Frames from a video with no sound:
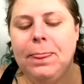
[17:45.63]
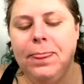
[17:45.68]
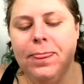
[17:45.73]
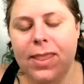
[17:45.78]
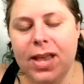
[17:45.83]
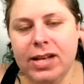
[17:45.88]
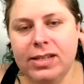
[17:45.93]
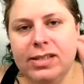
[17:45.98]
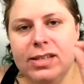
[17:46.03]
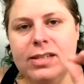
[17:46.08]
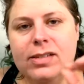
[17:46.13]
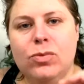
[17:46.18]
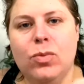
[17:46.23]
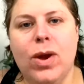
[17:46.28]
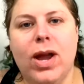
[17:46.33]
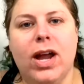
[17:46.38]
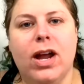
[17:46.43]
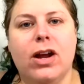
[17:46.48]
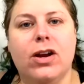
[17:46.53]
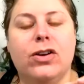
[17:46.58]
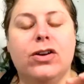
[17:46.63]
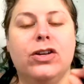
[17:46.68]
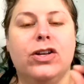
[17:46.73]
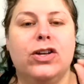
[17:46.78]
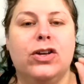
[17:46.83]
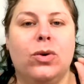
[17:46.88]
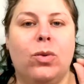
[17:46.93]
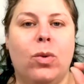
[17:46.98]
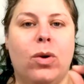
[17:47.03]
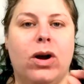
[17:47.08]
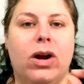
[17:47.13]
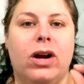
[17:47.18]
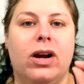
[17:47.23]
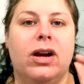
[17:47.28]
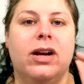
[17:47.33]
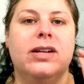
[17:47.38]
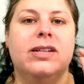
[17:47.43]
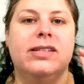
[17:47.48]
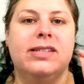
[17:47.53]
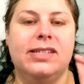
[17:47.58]
This is where
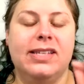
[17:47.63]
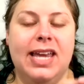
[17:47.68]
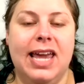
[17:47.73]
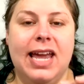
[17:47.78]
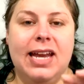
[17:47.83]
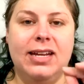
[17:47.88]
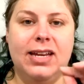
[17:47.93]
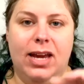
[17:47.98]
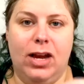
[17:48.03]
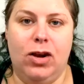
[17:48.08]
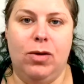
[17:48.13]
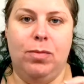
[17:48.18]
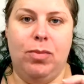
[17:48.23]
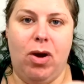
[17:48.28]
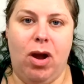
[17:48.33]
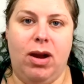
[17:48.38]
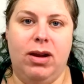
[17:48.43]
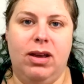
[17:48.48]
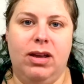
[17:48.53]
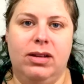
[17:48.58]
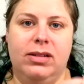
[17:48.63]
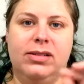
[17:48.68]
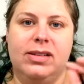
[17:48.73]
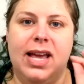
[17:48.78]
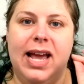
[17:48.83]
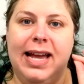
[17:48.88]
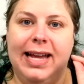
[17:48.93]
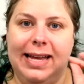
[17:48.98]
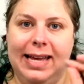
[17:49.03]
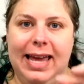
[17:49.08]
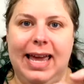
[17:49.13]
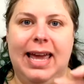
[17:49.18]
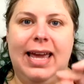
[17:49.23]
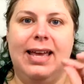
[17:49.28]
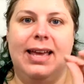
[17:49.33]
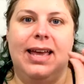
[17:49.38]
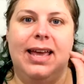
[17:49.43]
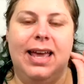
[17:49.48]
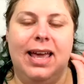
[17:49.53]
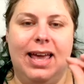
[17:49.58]
your skincare products
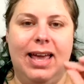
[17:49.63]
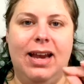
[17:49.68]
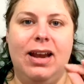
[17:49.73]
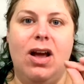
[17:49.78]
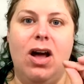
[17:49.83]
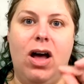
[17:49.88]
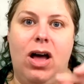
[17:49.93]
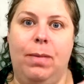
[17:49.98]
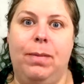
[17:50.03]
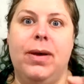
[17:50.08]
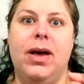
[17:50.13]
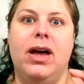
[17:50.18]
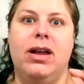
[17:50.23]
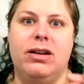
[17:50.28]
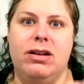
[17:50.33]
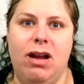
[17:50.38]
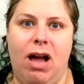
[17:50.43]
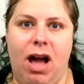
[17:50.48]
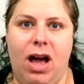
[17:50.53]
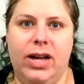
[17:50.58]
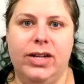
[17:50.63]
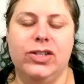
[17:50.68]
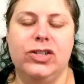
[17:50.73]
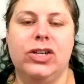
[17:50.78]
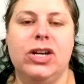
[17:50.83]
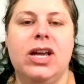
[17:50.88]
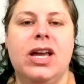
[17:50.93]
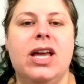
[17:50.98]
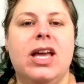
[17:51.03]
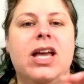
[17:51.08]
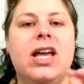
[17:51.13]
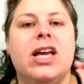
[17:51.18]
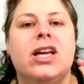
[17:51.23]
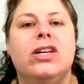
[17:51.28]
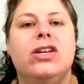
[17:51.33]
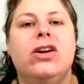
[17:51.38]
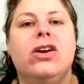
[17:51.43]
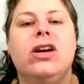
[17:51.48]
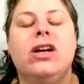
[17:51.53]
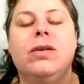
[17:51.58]
kick it up a notch.
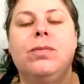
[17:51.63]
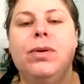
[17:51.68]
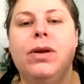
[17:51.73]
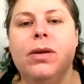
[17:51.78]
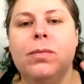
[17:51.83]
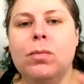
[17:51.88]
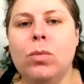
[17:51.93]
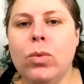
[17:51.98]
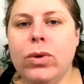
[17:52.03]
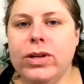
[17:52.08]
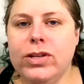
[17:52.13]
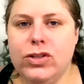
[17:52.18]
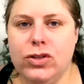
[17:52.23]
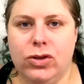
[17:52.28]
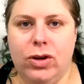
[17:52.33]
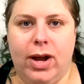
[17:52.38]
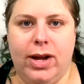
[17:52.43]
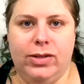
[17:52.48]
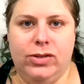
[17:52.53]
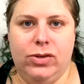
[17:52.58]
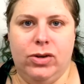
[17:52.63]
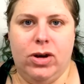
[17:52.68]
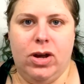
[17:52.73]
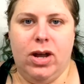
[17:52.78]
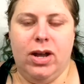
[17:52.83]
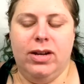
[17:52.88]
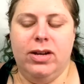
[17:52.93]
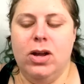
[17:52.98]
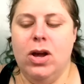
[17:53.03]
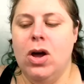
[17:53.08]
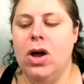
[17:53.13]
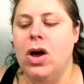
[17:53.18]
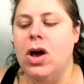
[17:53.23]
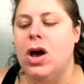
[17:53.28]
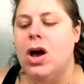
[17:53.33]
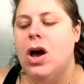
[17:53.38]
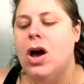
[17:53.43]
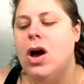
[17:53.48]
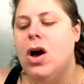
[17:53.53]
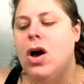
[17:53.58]
You're going to put a moisturizer on,
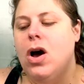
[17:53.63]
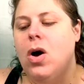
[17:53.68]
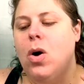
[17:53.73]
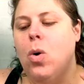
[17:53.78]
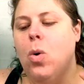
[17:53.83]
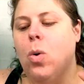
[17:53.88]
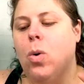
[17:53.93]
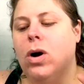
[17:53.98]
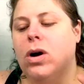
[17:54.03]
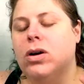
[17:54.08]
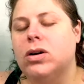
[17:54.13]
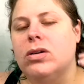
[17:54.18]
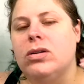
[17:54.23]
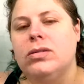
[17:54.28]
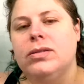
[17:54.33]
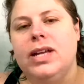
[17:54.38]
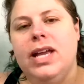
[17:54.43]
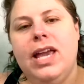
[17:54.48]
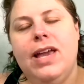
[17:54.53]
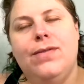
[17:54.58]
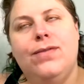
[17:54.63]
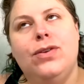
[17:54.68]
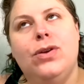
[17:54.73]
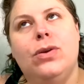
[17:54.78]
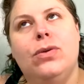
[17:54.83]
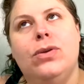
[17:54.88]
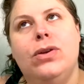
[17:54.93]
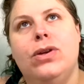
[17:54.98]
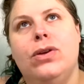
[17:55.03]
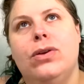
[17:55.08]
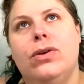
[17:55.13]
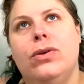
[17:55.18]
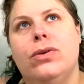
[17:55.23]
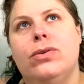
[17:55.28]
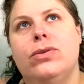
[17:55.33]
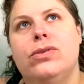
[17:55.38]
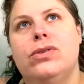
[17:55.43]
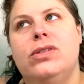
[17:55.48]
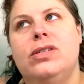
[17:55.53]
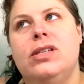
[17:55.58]
or if you
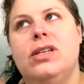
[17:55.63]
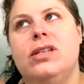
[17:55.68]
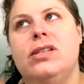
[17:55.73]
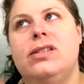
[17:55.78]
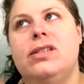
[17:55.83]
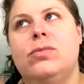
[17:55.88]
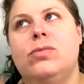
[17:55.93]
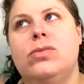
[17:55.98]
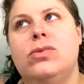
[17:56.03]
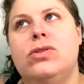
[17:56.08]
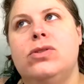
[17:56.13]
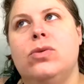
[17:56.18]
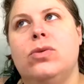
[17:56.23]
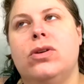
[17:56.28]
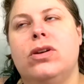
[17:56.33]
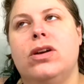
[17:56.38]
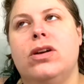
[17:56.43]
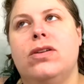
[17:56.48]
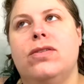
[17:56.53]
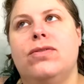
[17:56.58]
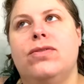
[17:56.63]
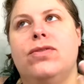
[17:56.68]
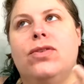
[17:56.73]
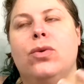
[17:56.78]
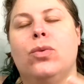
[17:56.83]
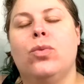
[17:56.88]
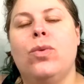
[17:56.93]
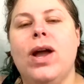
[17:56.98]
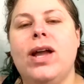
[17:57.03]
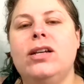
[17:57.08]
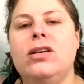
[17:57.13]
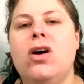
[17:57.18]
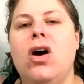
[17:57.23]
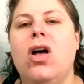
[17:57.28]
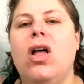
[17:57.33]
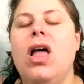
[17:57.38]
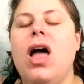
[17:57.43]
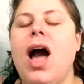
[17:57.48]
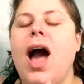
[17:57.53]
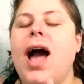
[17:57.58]
use some sort of
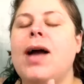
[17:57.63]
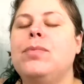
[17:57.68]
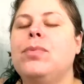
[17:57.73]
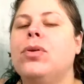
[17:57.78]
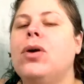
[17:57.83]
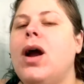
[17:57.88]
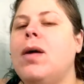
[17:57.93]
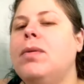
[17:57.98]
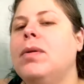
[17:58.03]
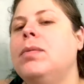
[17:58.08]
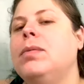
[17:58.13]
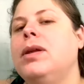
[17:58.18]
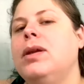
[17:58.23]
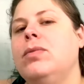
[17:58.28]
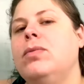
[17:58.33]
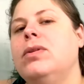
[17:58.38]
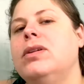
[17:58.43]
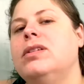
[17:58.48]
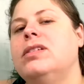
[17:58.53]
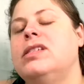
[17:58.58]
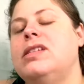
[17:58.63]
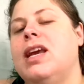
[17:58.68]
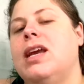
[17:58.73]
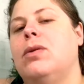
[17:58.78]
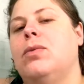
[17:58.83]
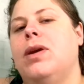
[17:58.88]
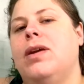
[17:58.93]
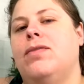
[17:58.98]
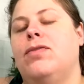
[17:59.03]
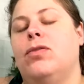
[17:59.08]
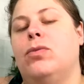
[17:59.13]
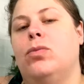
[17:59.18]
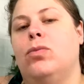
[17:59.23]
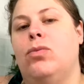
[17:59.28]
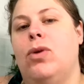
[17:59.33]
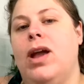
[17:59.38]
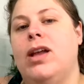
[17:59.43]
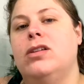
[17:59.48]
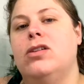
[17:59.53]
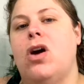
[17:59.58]
retinol, I probably would stay away from
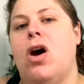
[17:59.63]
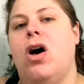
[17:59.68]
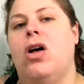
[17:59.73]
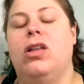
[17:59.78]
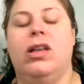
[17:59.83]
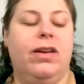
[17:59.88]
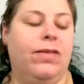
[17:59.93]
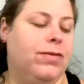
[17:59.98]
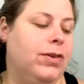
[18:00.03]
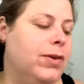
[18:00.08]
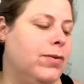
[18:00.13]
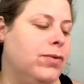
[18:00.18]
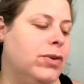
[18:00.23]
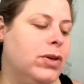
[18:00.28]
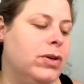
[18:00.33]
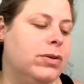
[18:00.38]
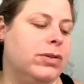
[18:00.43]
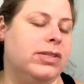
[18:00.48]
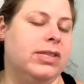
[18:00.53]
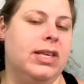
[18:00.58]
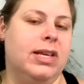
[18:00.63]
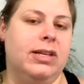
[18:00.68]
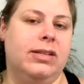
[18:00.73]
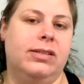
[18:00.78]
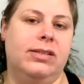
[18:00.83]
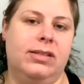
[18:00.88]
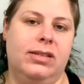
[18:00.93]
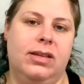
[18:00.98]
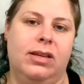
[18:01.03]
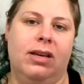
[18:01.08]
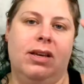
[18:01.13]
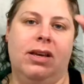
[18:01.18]
retinol if you've used this